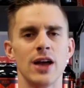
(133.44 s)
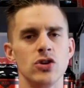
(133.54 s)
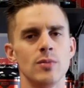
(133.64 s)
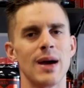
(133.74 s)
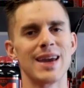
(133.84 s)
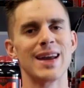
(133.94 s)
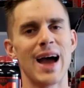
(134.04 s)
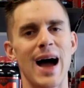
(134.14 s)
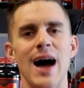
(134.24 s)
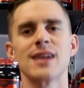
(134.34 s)
and you may get
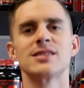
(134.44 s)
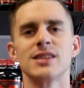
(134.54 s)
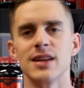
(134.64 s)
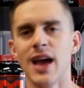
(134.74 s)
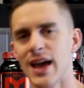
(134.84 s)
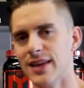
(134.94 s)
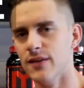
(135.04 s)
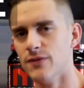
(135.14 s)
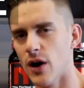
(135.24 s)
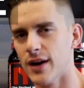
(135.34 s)
it answered in
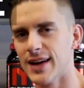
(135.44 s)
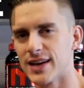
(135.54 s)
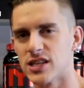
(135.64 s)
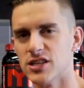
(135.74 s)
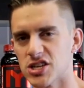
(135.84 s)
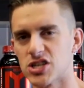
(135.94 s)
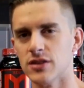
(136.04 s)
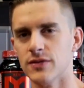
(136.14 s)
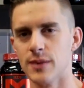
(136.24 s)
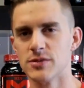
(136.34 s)
the very next edition
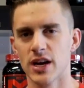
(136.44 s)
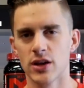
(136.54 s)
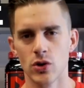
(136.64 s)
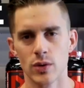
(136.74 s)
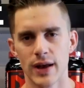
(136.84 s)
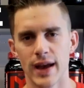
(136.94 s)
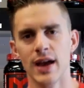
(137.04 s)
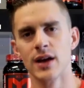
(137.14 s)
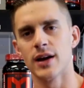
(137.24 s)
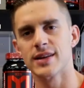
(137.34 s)
of MJQA.
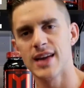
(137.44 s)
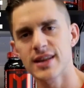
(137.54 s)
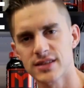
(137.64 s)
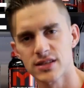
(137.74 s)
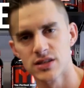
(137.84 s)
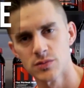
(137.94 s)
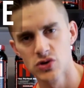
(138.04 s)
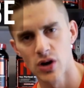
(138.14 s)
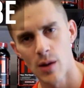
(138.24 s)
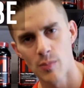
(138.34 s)
Guys, hit the
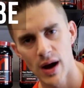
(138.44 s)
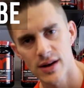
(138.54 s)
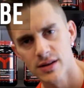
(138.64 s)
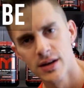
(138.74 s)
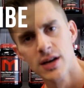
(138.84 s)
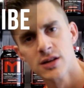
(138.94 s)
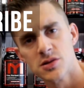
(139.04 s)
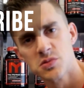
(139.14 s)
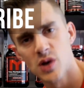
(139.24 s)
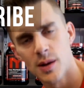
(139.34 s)
subscribe button,
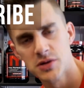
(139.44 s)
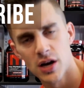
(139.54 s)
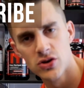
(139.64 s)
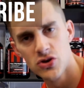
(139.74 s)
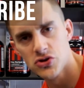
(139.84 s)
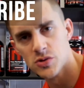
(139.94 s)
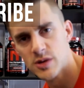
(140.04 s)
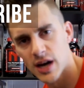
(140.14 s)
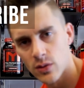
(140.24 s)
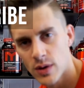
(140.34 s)
subscribe to our YouTube
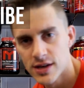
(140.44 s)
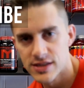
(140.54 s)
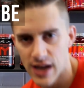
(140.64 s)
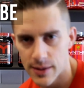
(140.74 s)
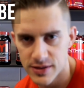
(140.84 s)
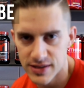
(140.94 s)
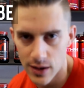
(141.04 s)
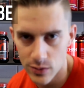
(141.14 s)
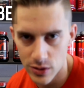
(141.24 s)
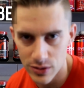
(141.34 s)
channel, stay up to
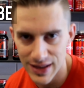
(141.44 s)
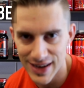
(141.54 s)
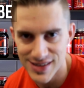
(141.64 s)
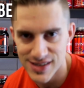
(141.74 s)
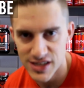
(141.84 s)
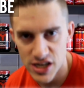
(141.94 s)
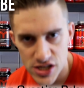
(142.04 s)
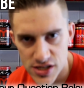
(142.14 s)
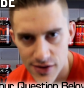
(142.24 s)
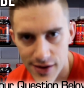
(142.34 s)
date with all the latest
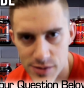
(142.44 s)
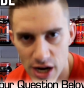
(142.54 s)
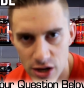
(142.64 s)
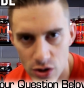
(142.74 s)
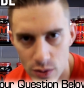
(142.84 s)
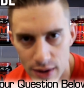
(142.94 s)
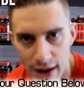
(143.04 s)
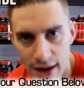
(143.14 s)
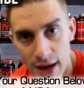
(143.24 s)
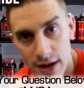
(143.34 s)
editions of MJQA.
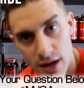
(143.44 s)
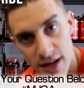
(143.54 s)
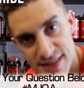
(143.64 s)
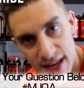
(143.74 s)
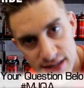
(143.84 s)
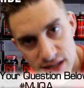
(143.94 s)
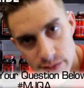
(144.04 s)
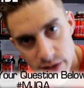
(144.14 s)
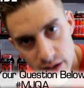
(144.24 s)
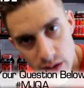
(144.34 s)
And guys, that is
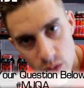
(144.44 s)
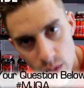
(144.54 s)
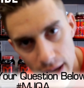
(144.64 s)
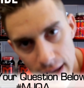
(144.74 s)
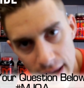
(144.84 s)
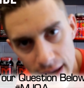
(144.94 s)
MJQA,